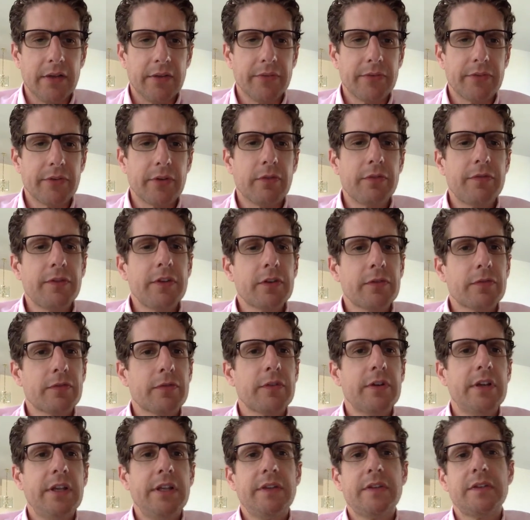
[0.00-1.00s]
So feel
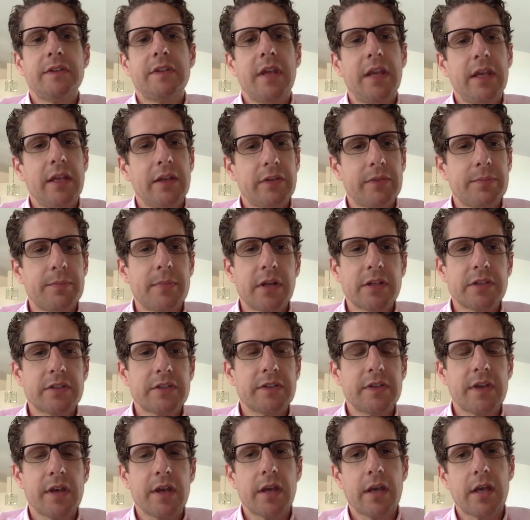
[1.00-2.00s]
free to take as
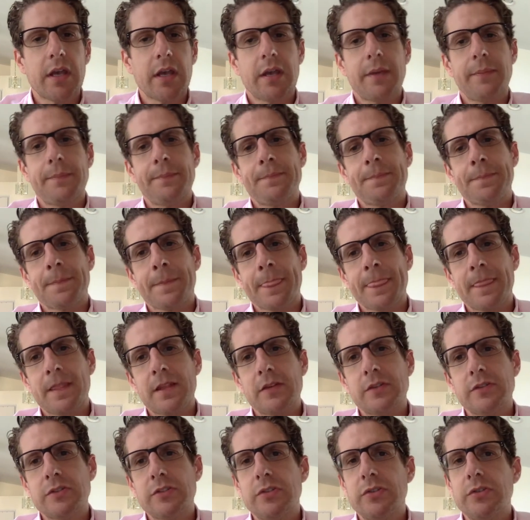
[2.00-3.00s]
much time
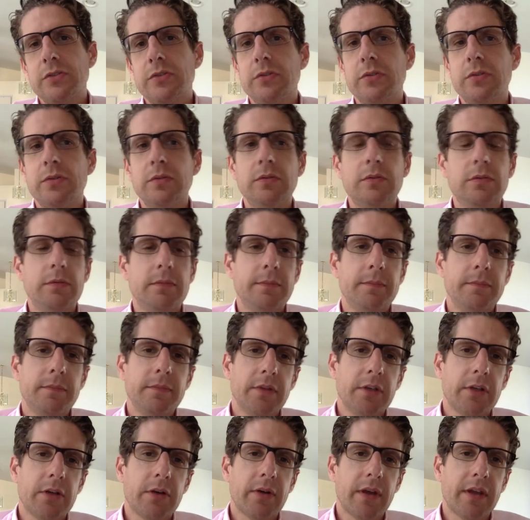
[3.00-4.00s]
to,
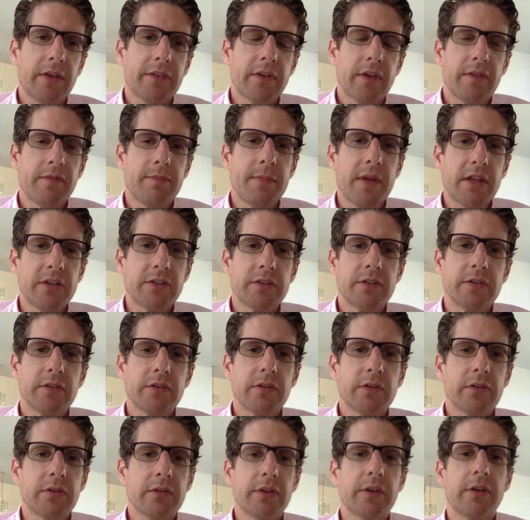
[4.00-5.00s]
as I've mentioned
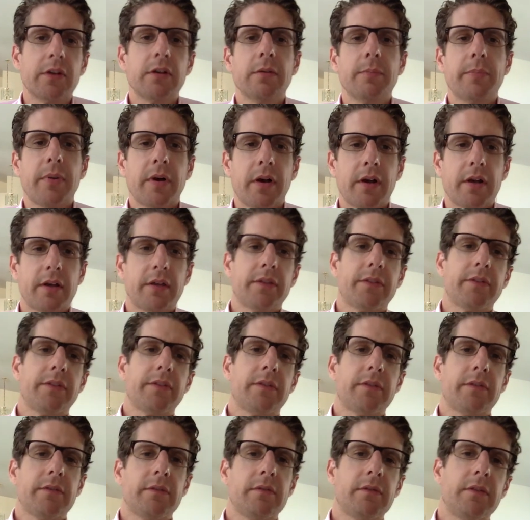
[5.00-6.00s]
earlier,
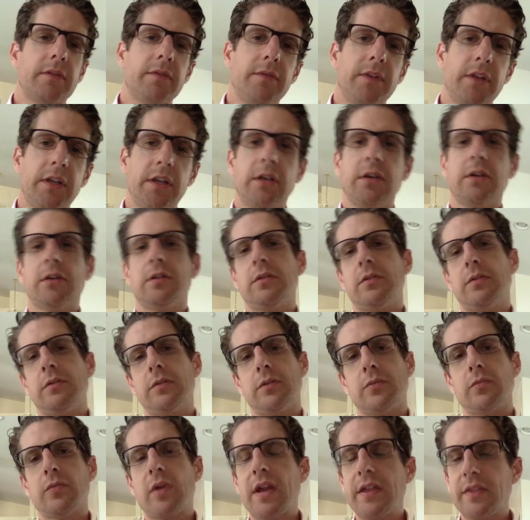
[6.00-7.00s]
pause the video
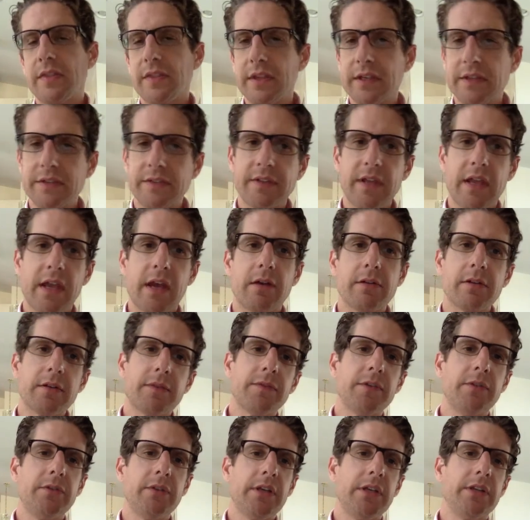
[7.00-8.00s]
and write things down
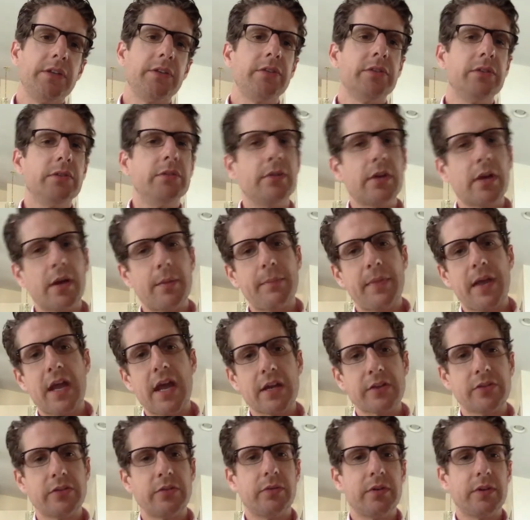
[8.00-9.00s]
if you need to, come
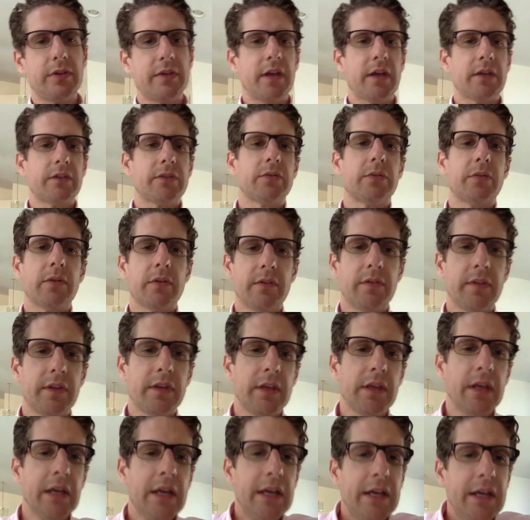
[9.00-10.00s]
back to it, that sort of
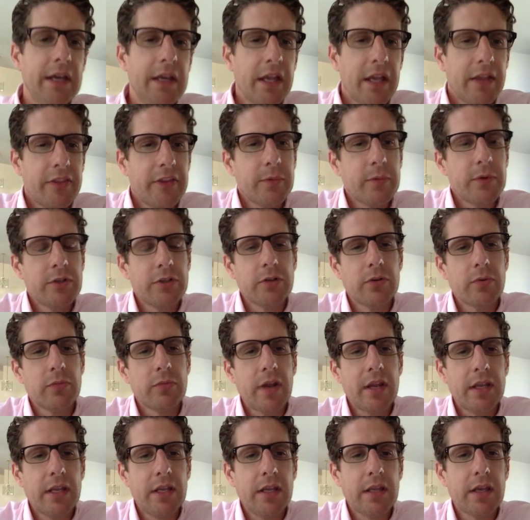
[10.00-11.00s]
thing. And then when you're
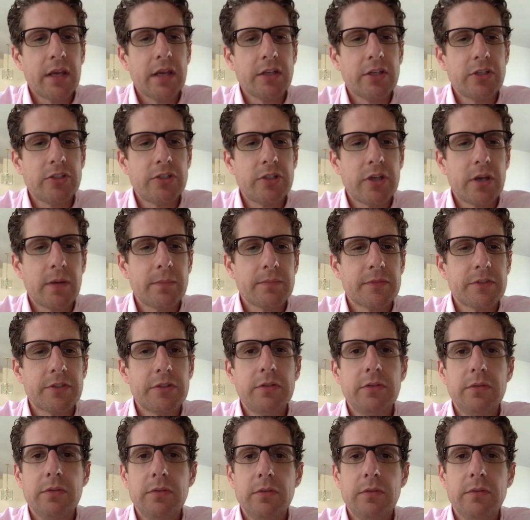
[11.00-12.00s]
ready, kind of jump
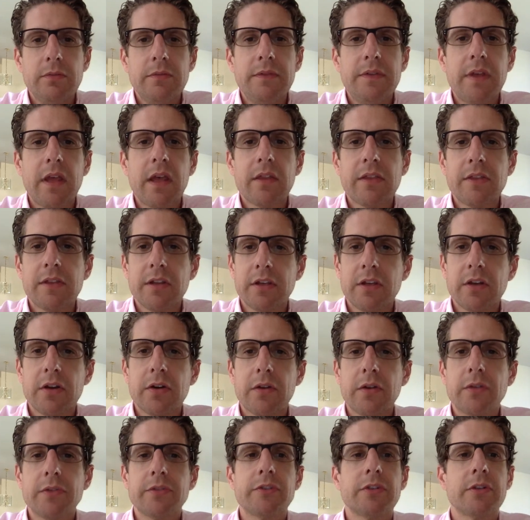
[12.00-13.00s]
to death and
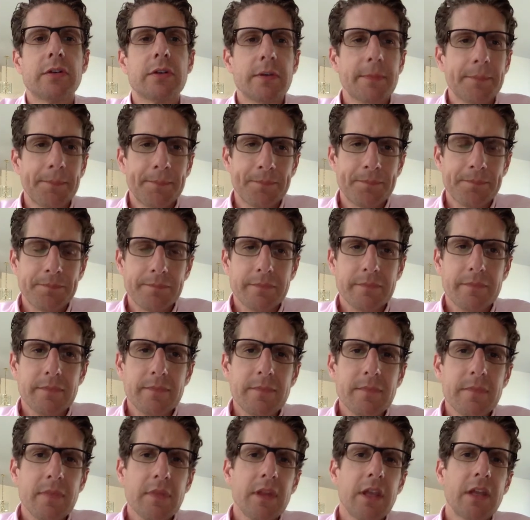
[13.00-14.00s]
culture.
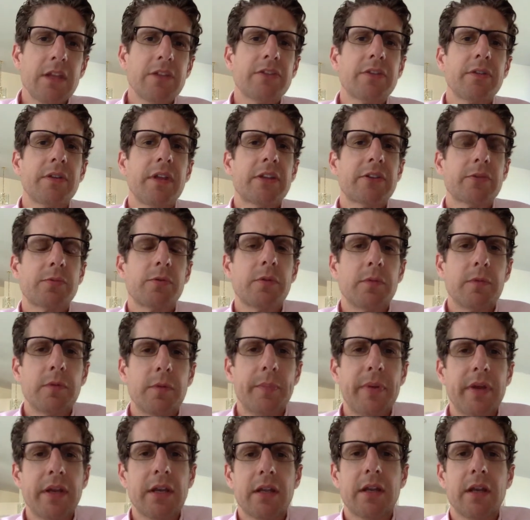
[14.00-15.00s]
And so that's where we'll
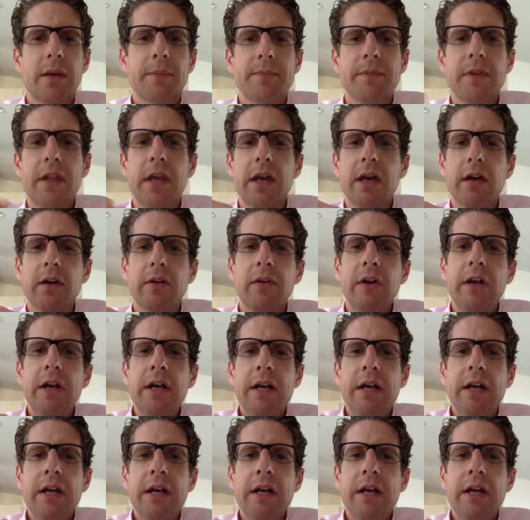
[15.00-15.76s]
pick it up now.